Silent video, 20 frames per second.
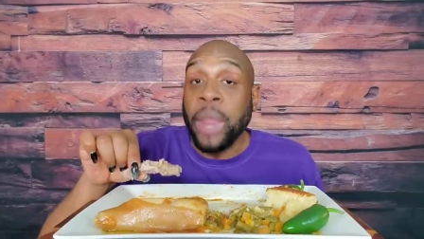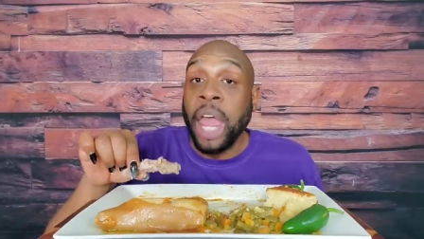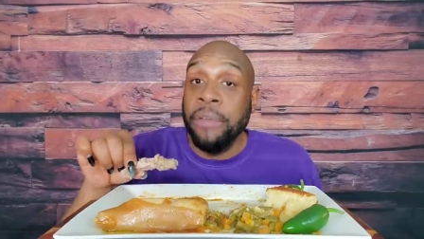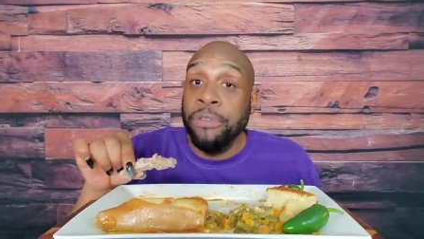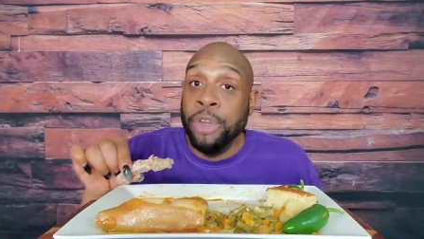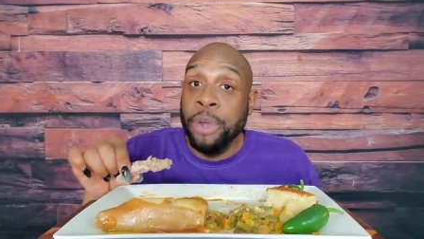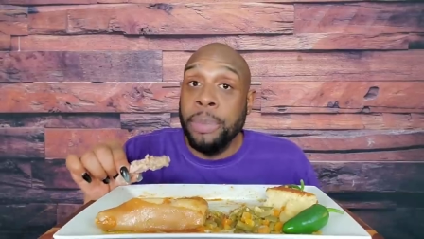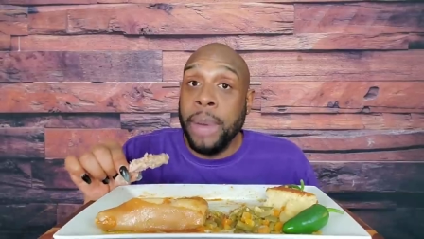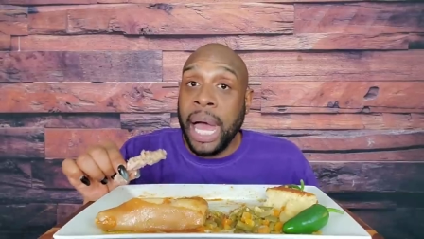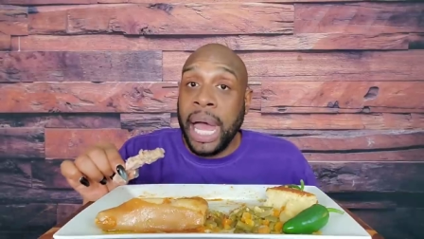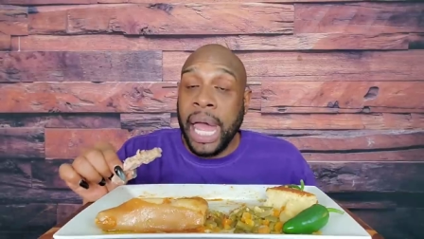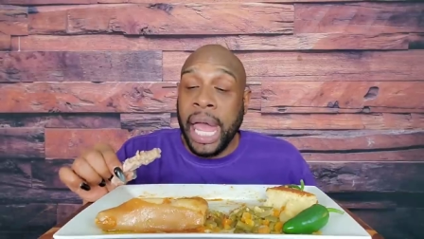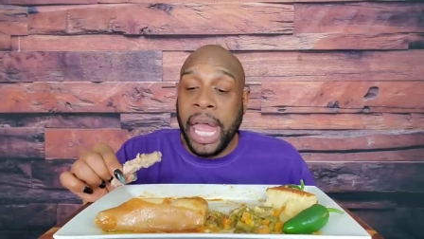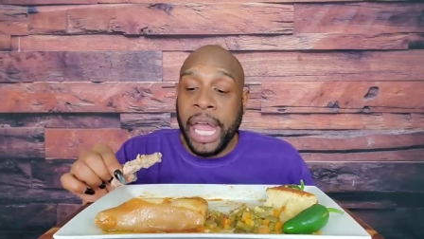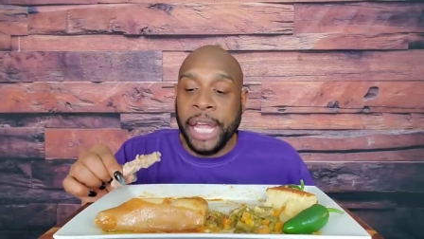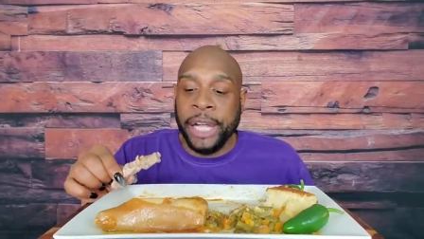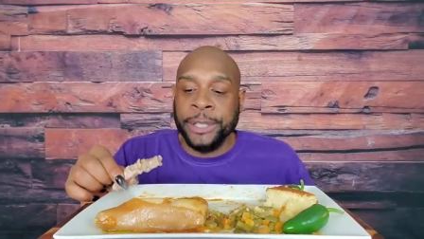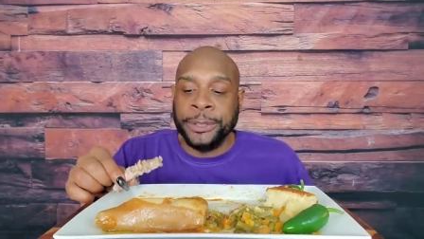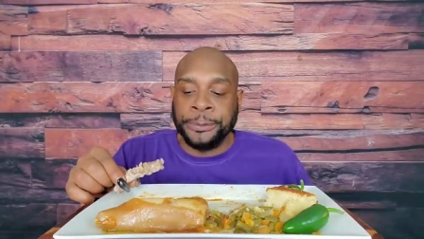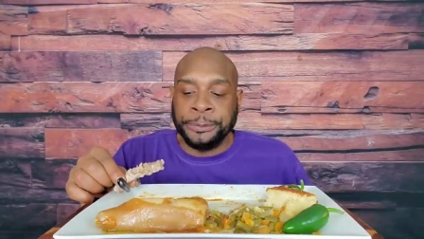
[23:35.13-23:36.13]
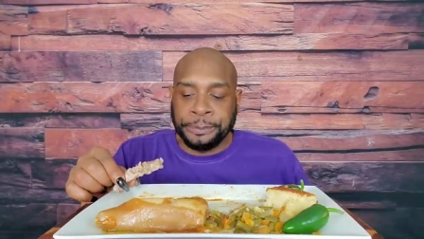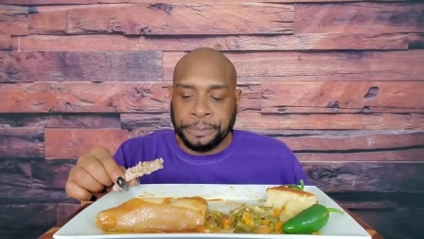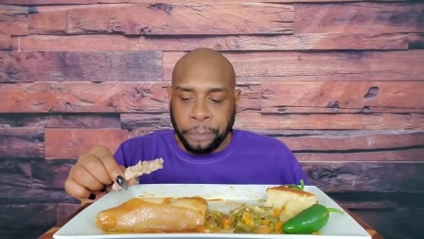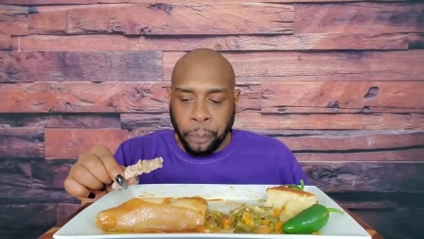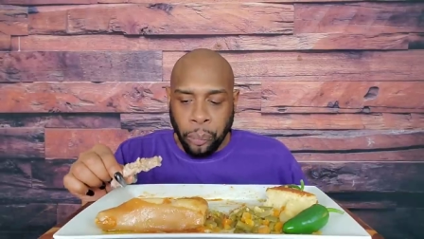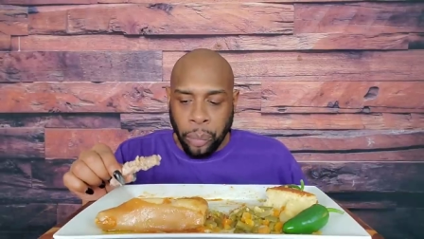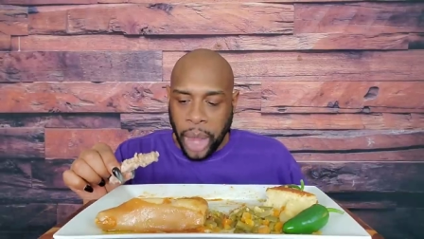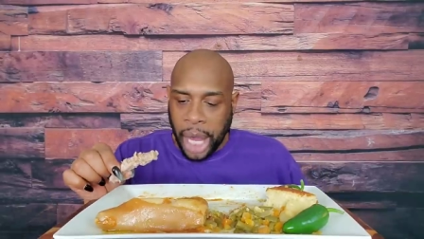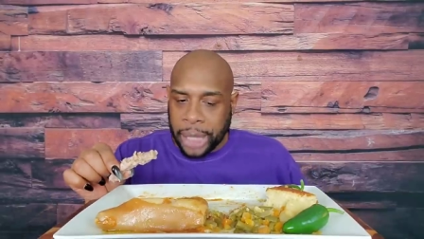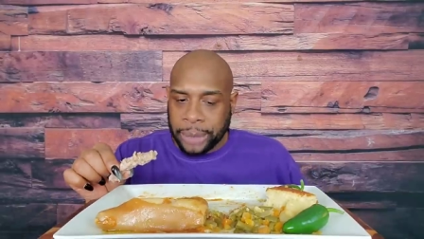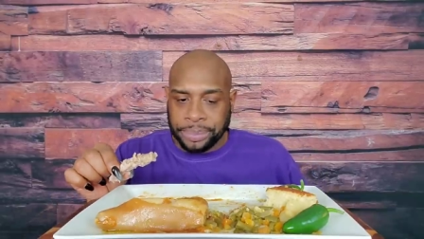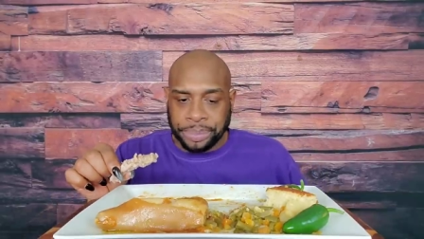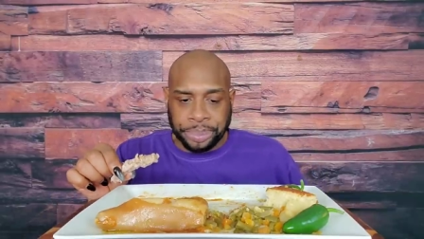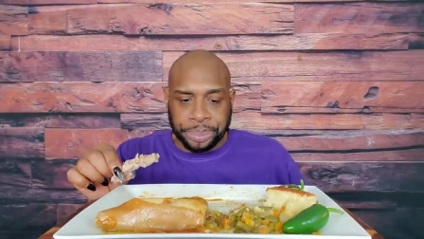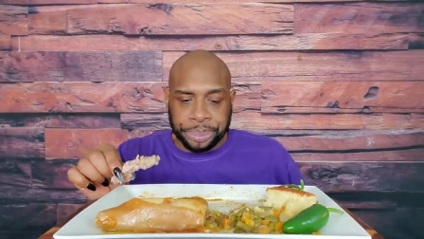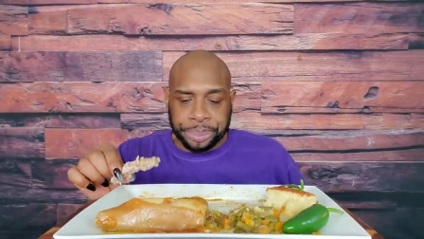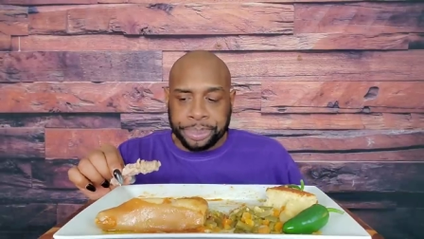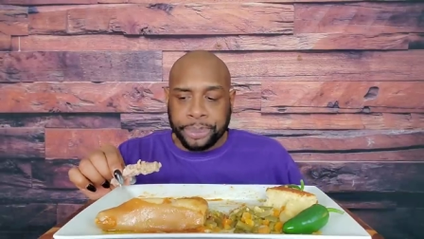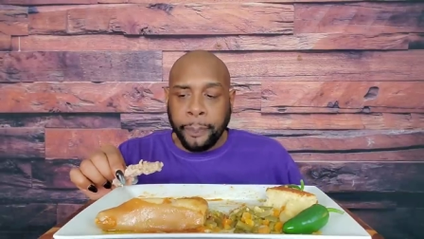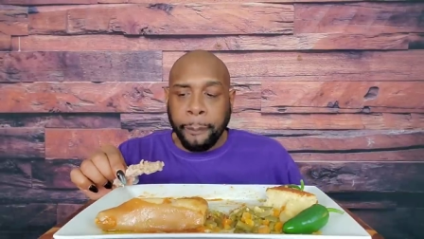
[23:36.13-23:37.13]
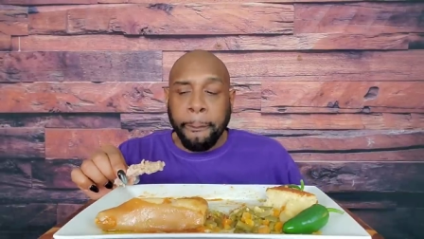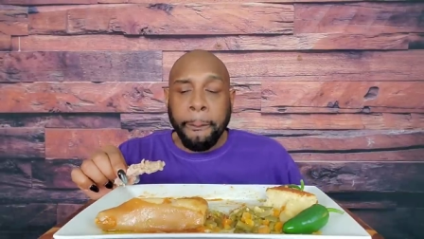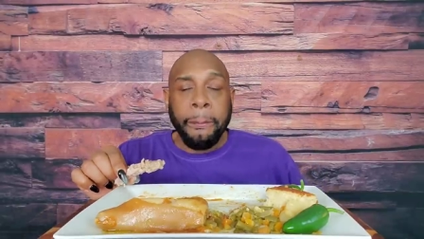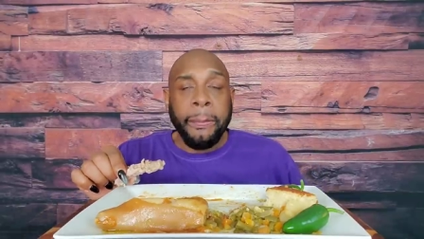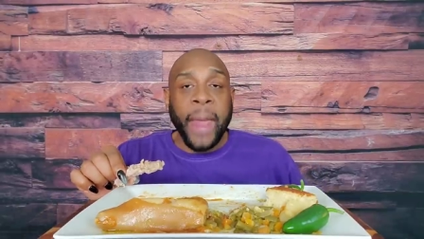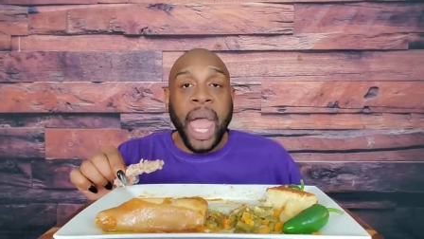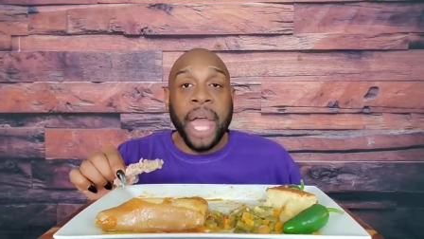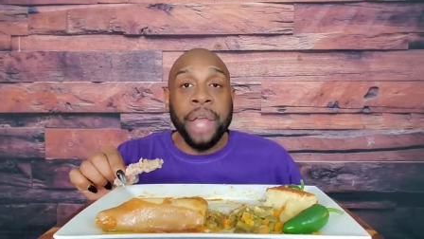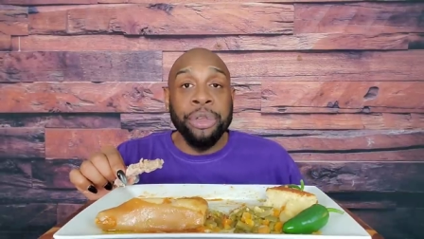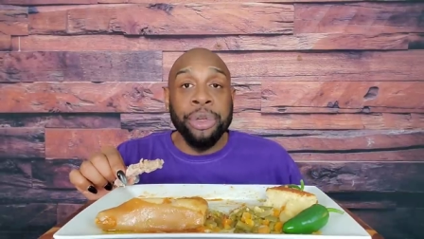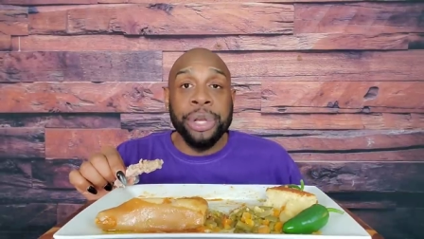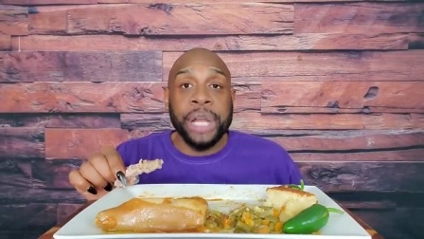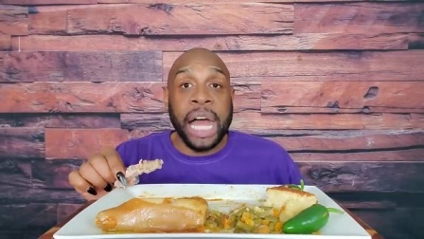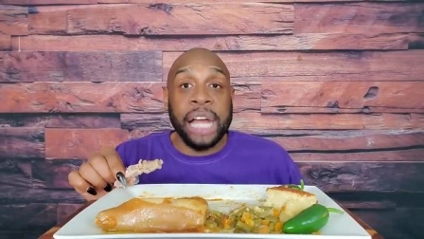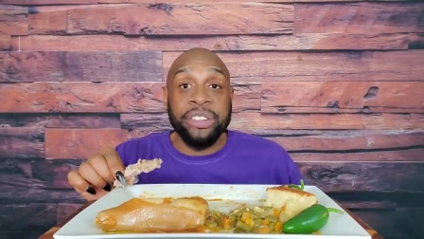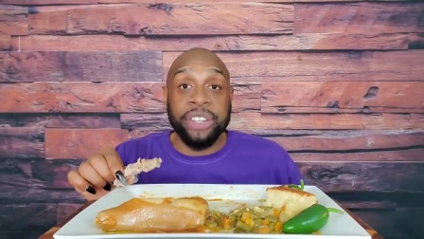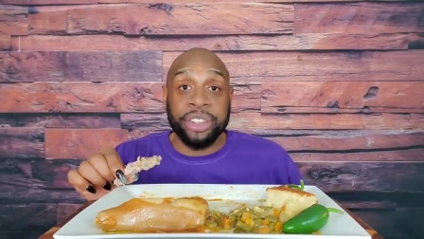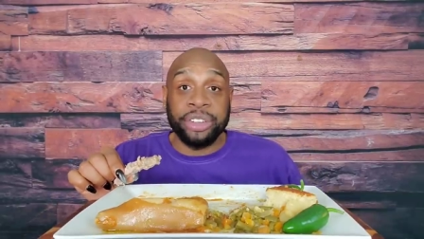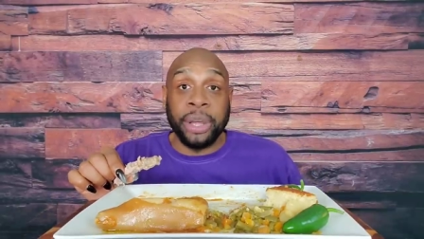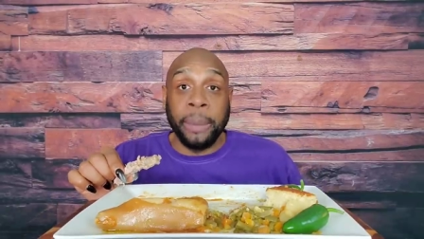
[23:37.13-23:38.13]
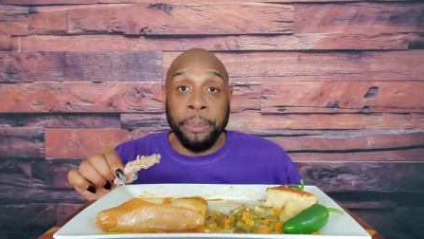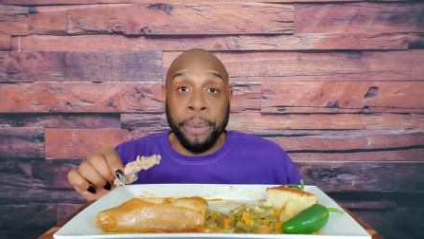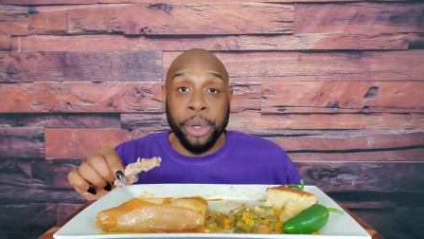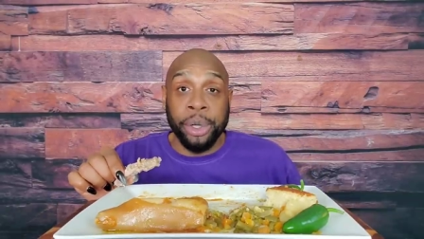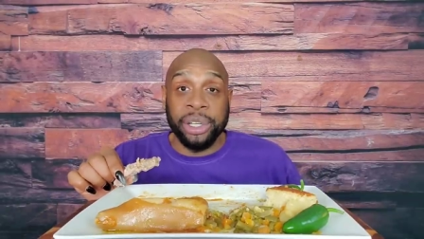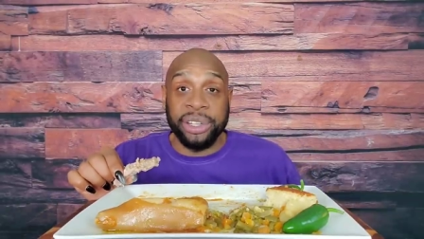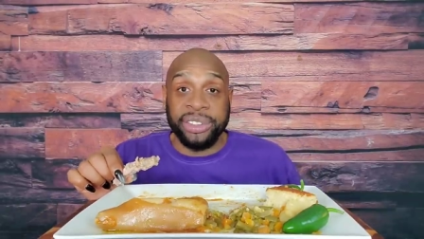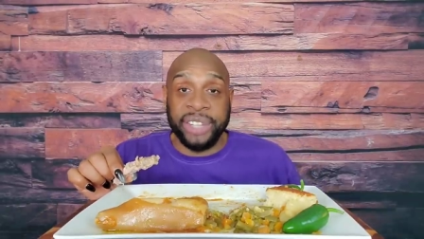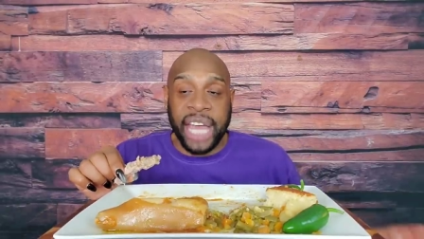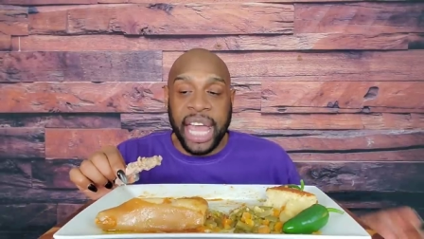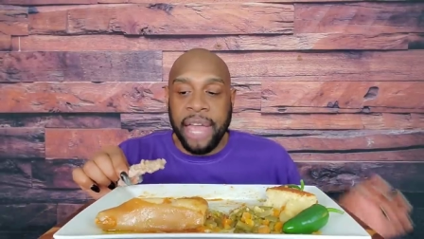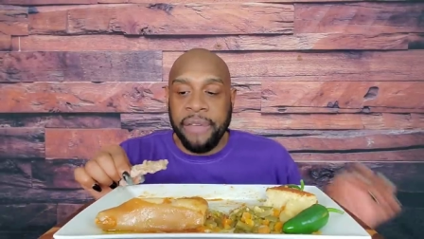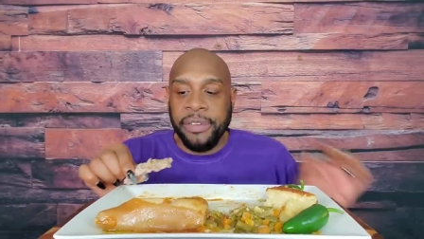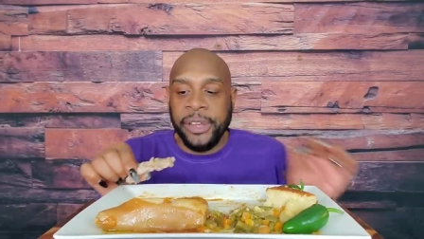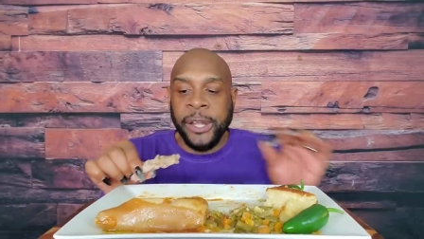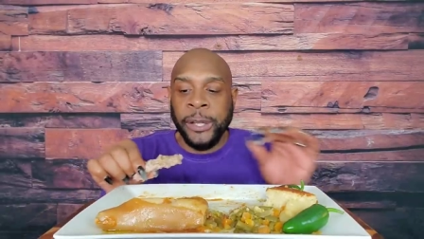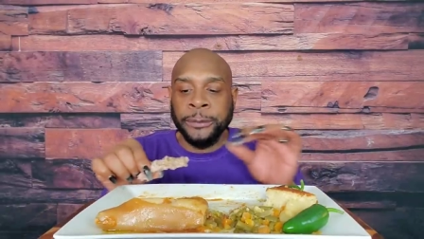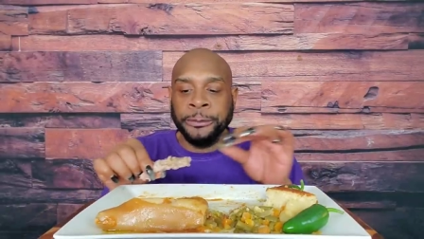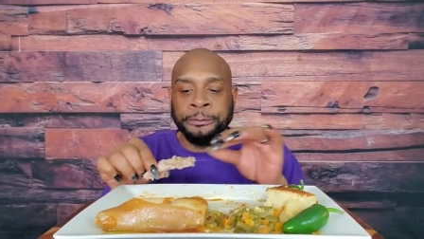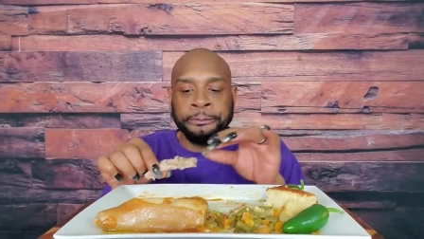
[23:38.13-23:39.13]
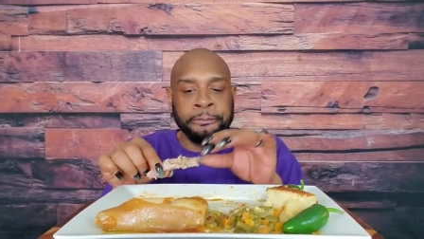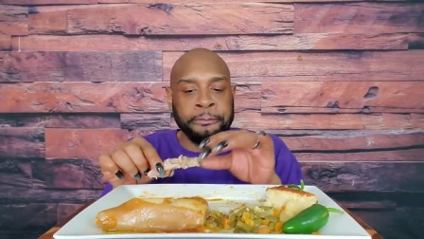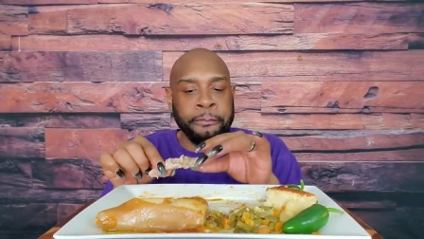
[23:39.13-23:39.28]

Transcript: If you're my age and you're not just computer savvy,